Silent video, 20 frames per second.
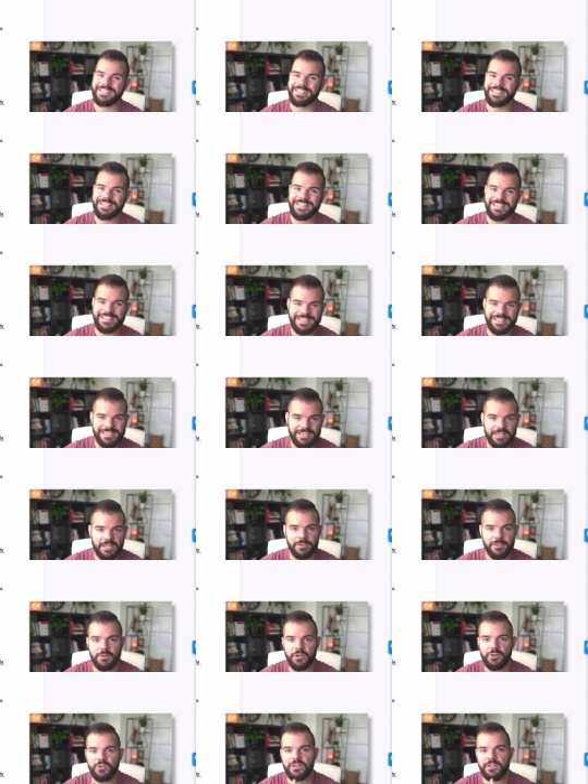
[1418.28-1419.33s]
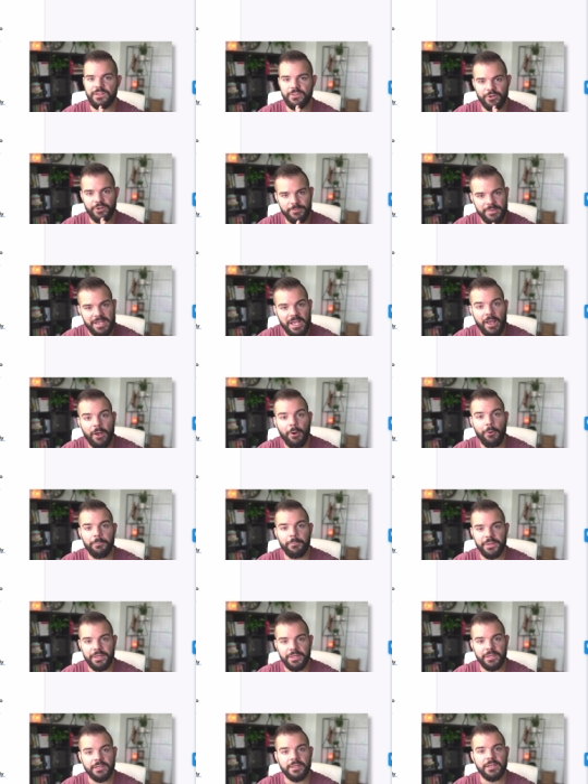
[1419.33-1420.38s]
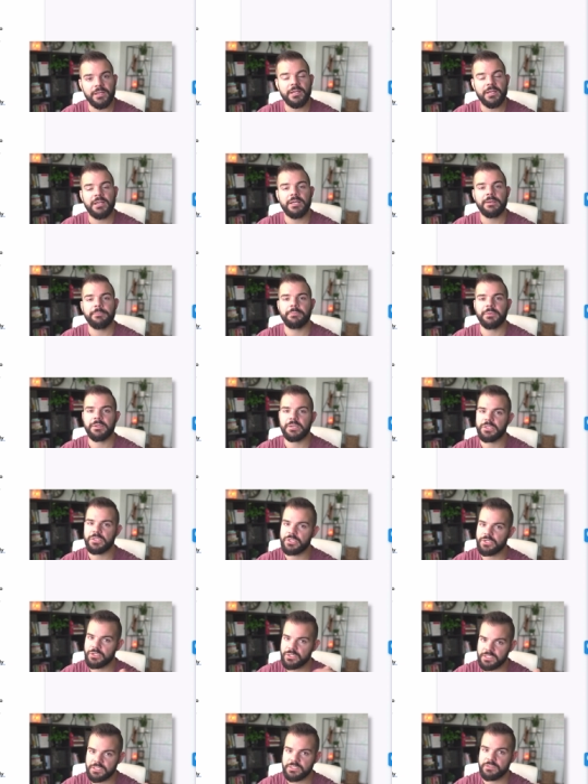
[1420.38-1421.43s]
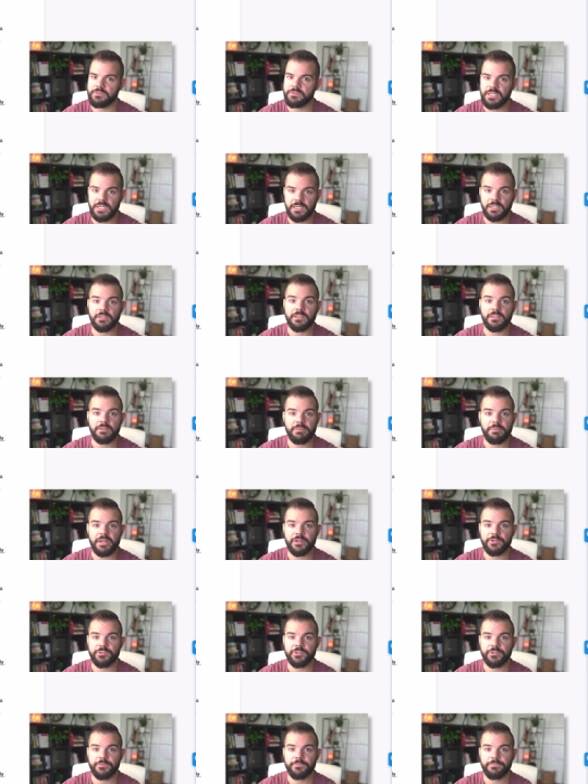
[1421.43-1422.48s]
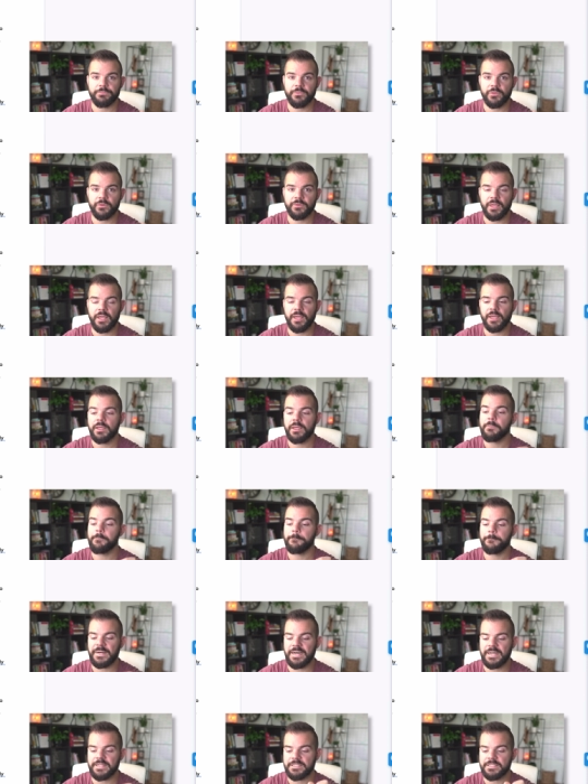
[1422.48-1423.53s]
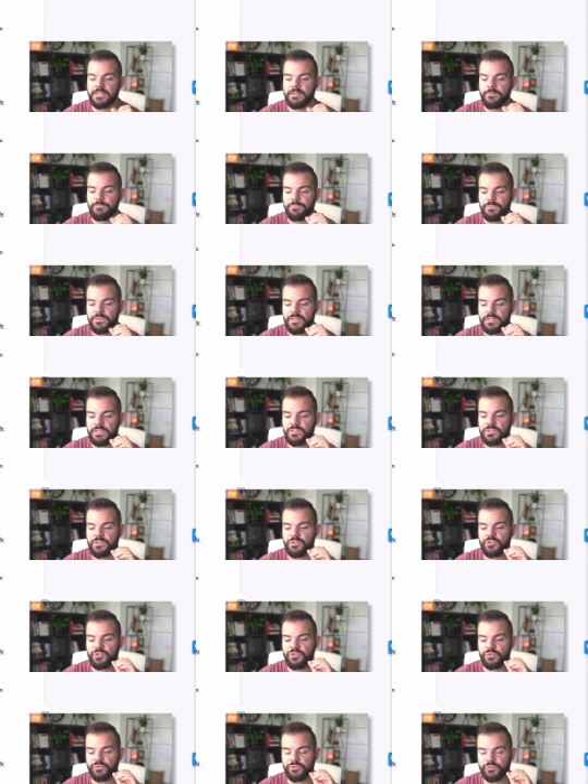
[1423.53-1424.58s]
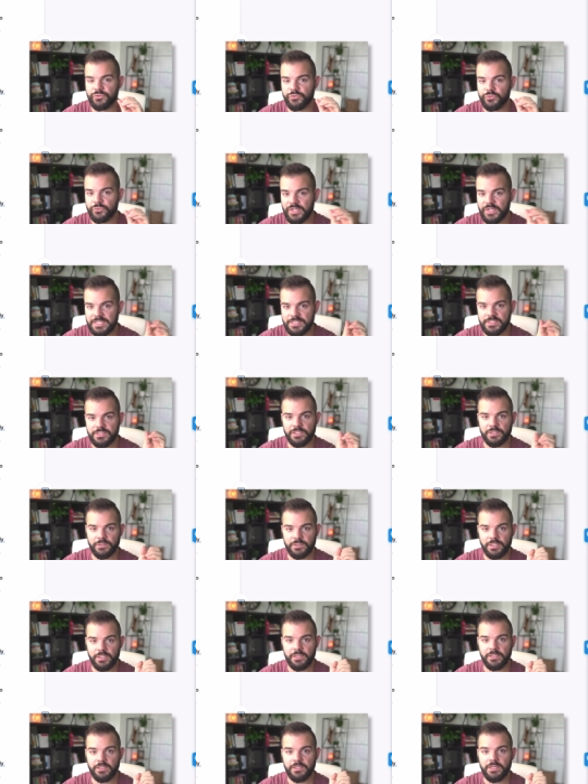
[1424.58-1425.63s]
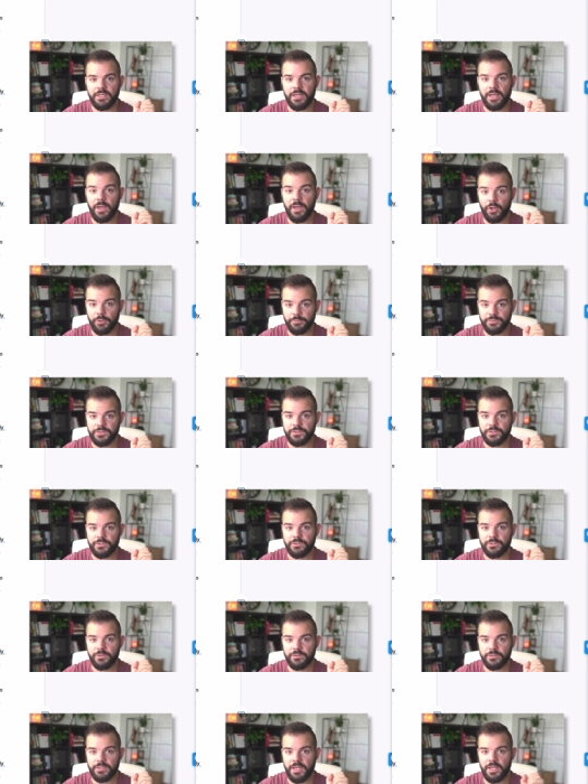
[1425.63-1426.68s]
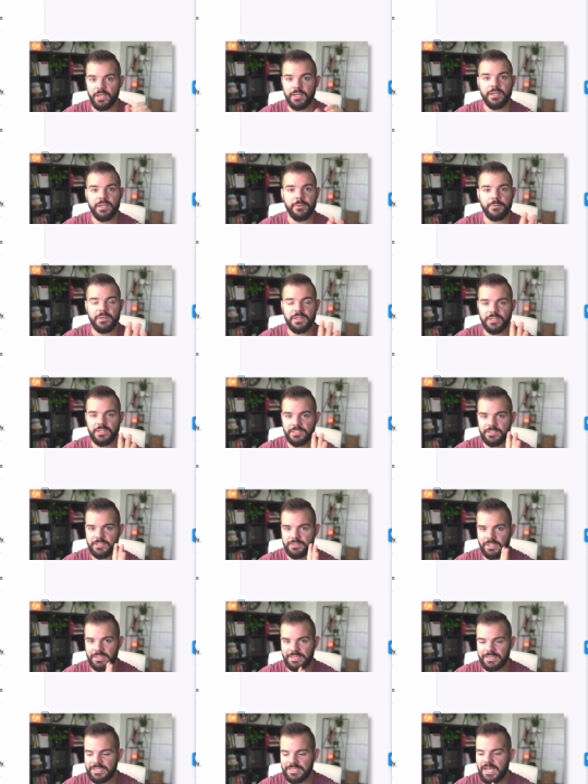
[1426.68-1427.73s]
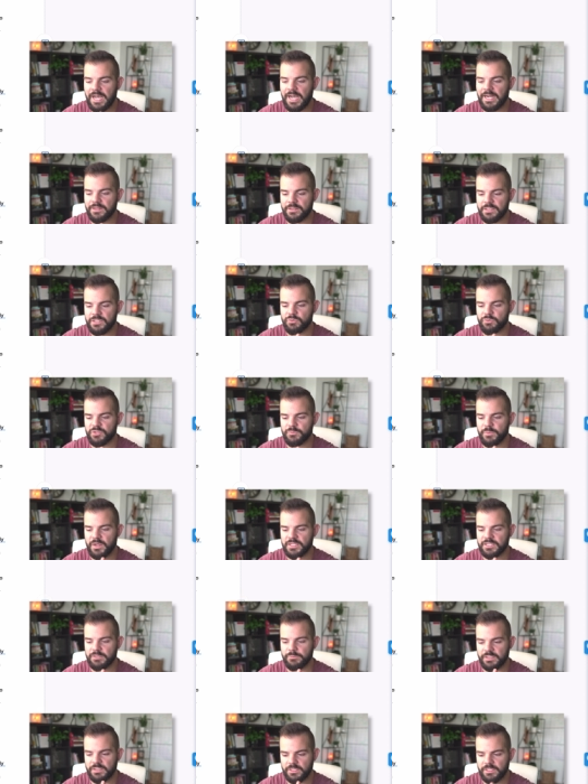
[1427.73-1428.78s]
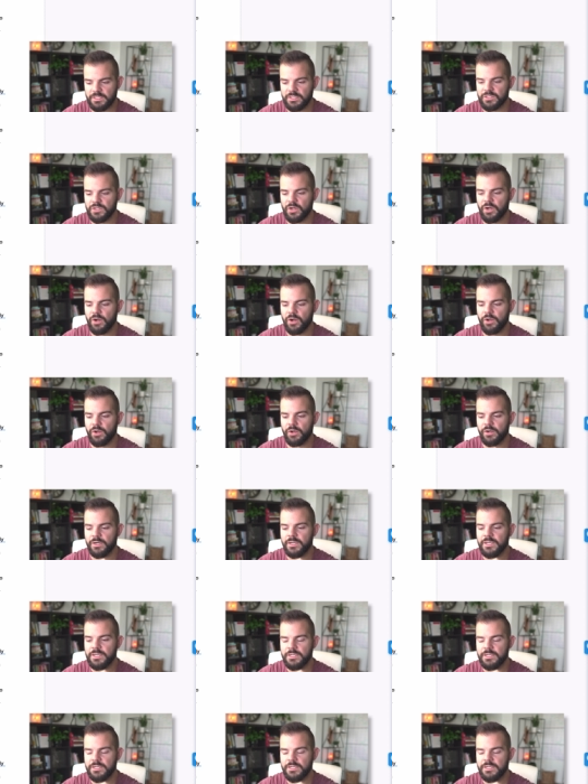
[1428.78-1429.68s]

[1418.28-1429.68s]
You know, they're gonna be helping, but you're still technically the manager. Okay? But this drastically helps. Okay? I mean, because a lot of these responsibilities are